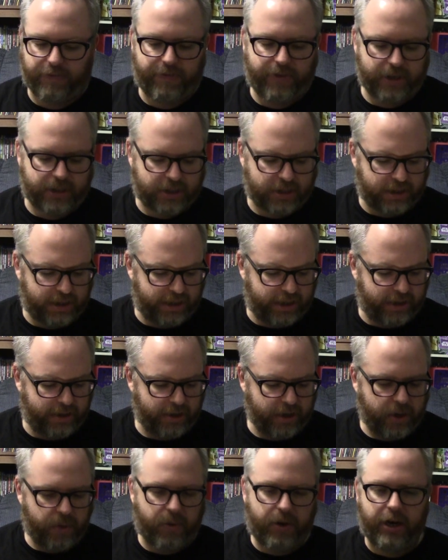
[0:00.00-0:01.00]

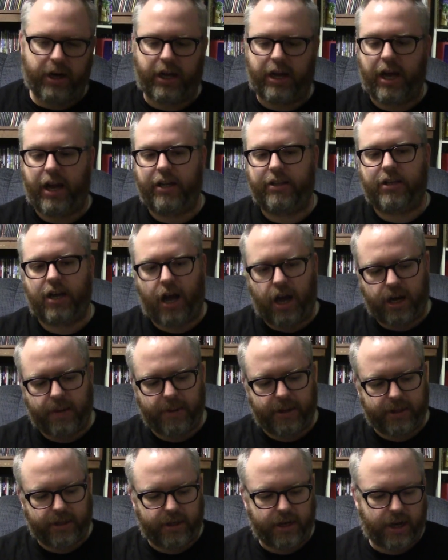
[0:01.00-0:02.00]
officially, we're going to kind of talk
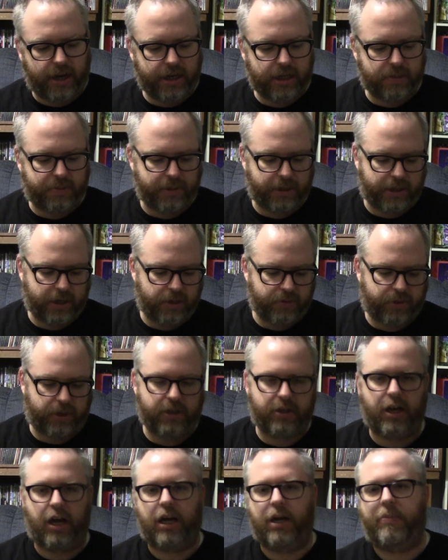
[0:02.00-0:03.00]
about the nineties because we're
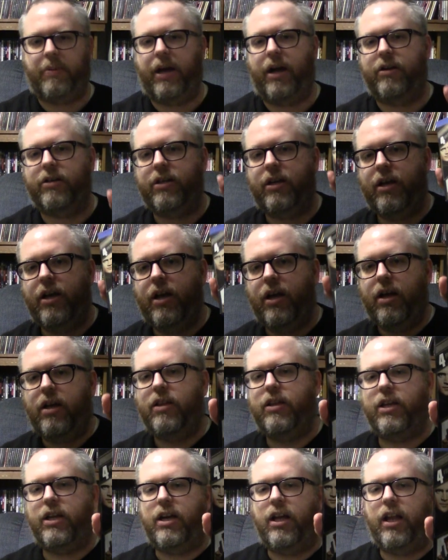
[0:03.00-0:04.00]
going to talk about
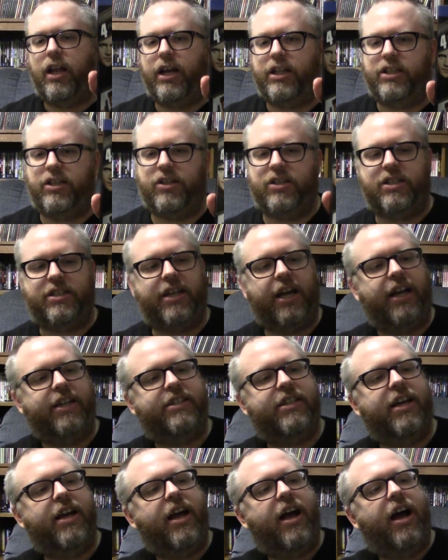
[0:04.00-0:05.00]
the collector
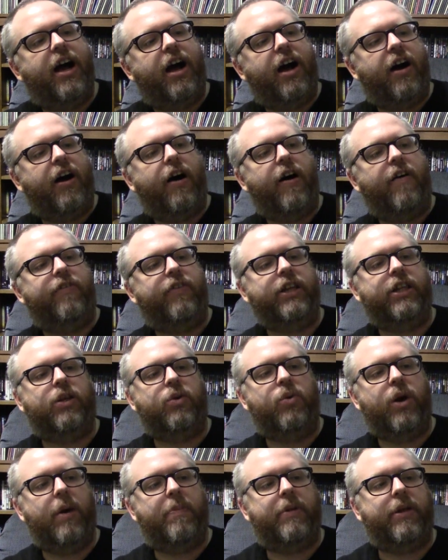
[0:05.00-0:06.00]
set of
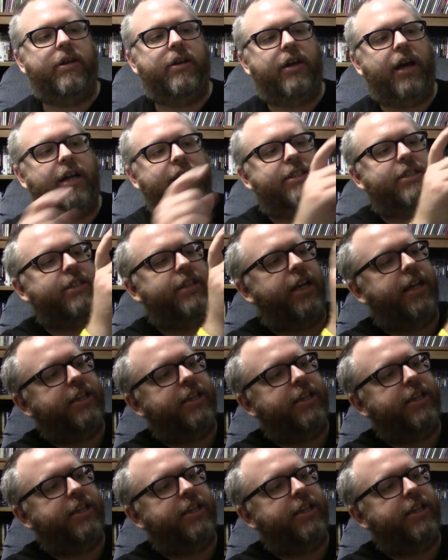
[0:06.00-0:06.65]
Lethal Weapon, nineteen